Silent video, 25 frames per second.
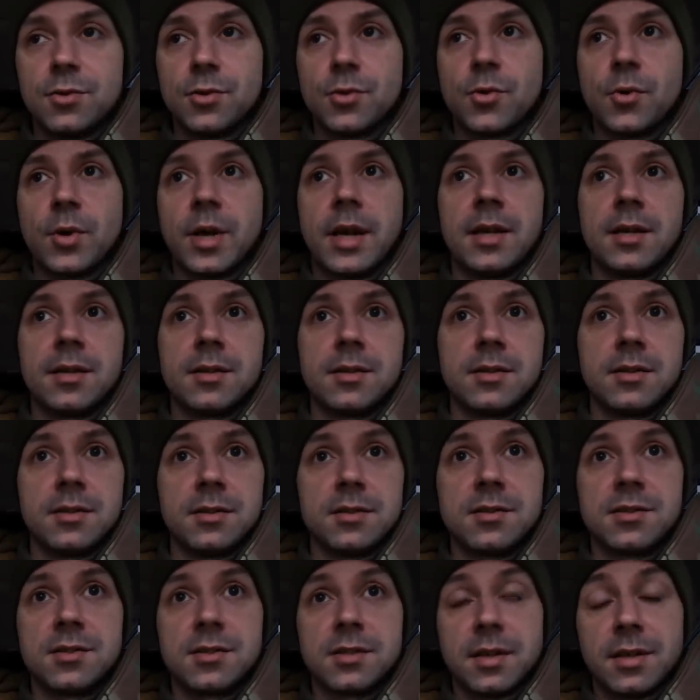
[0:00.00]
Ukraine
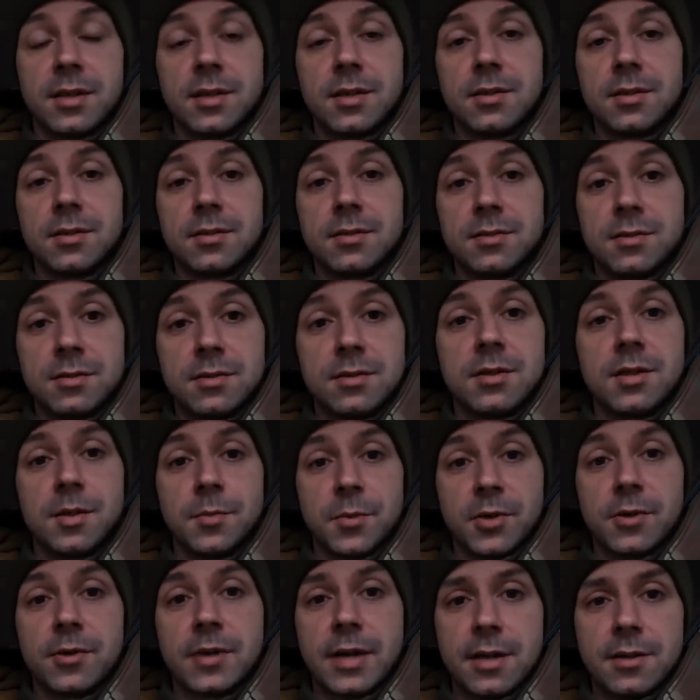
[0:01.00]
is a
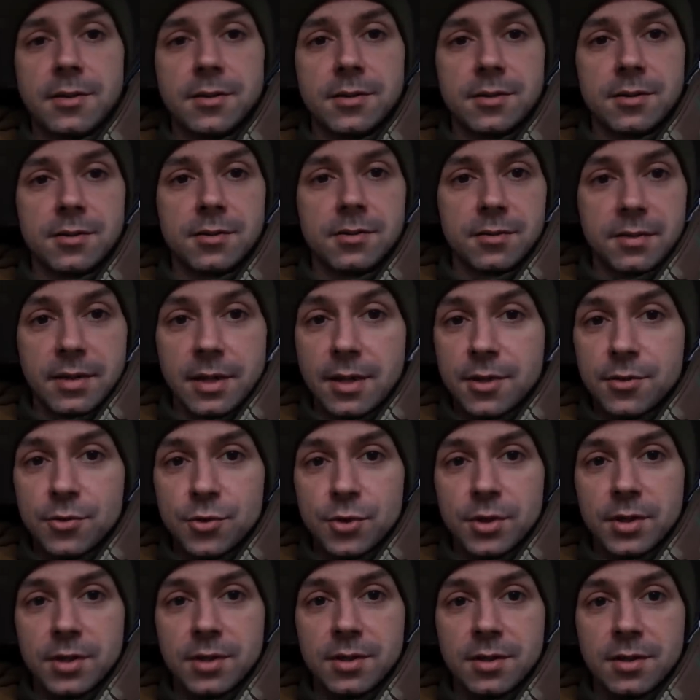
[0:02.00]
democratic
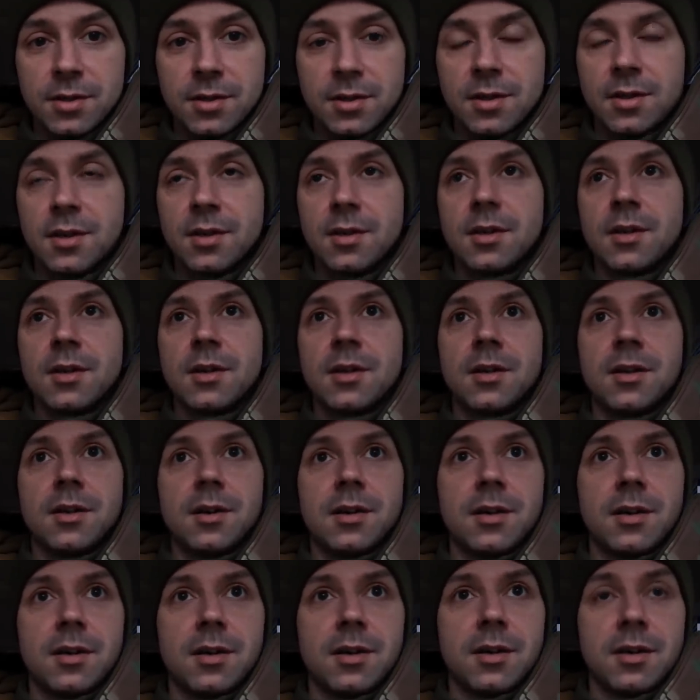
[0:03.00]
country,
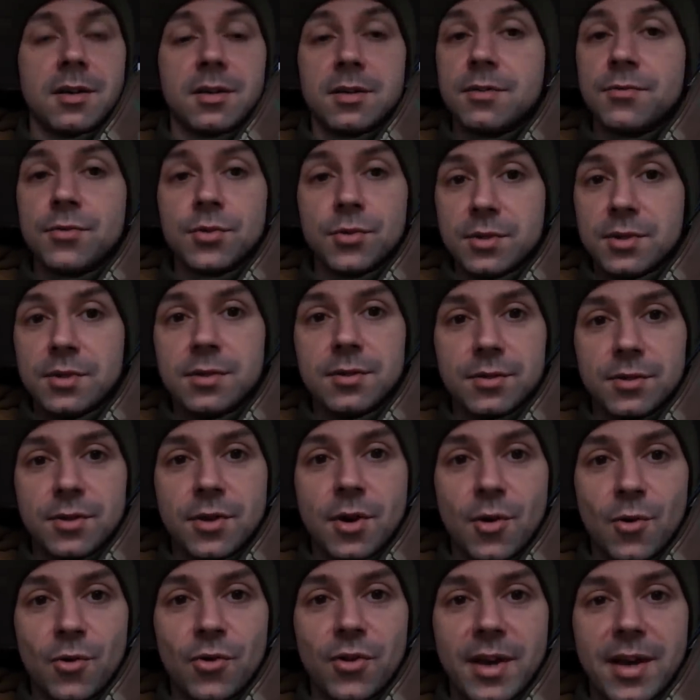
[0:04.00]
if you didn't
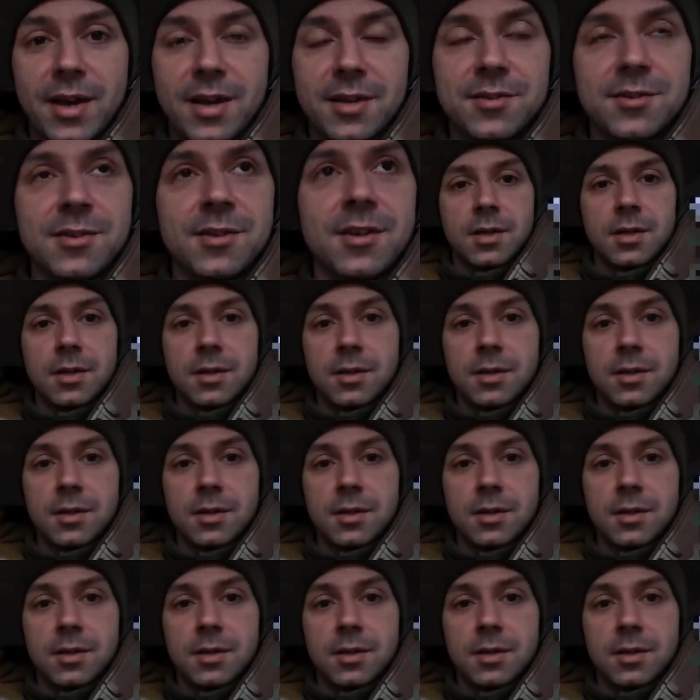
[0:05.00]
know that.